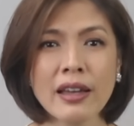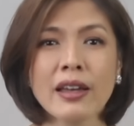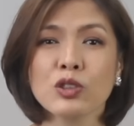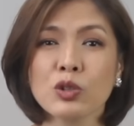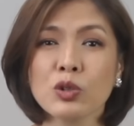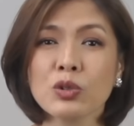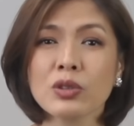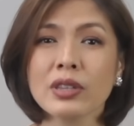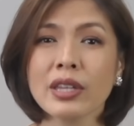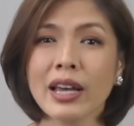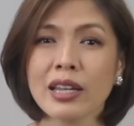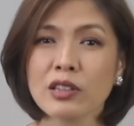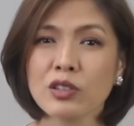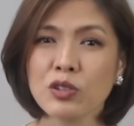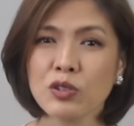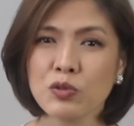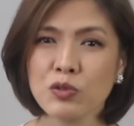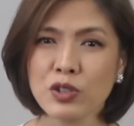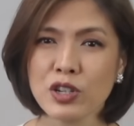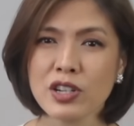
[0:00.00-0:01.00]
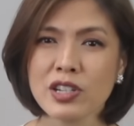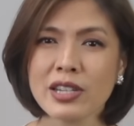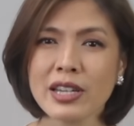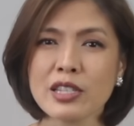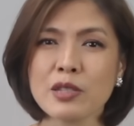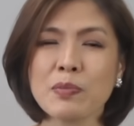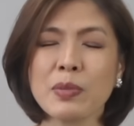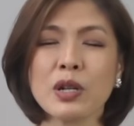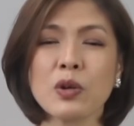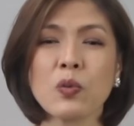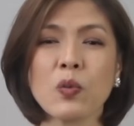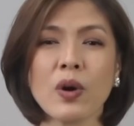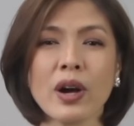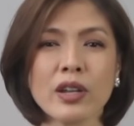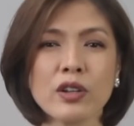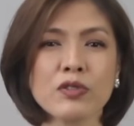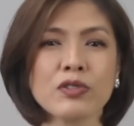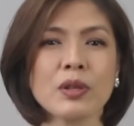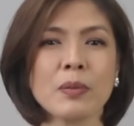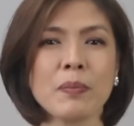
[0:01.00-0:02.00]
Note that Converge has been
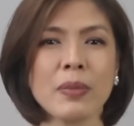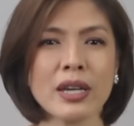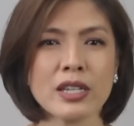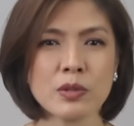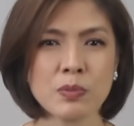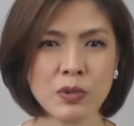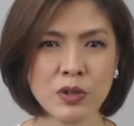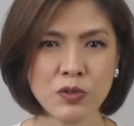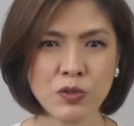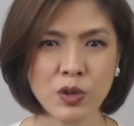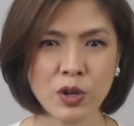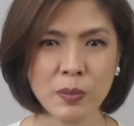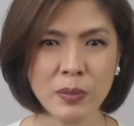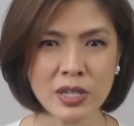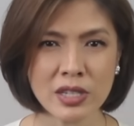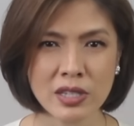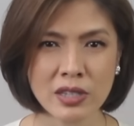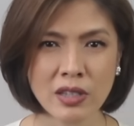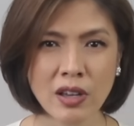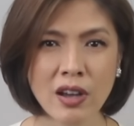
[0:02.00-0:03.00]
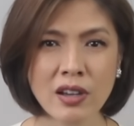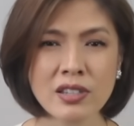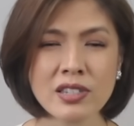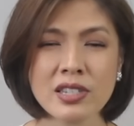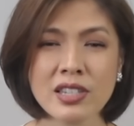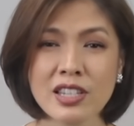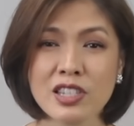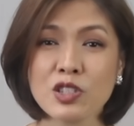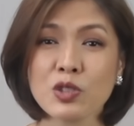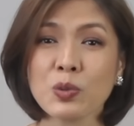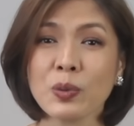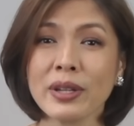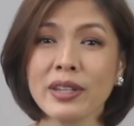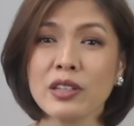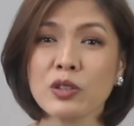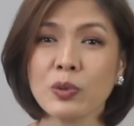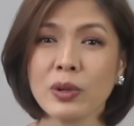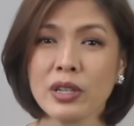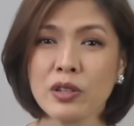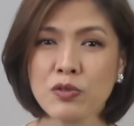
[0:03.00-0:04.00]
one of the best performing stocks since
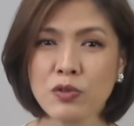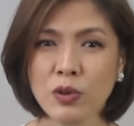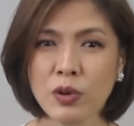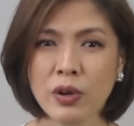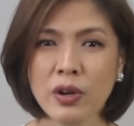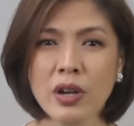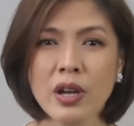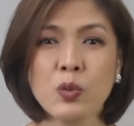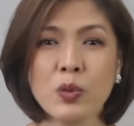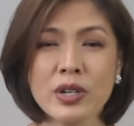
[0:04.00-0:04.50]
2024,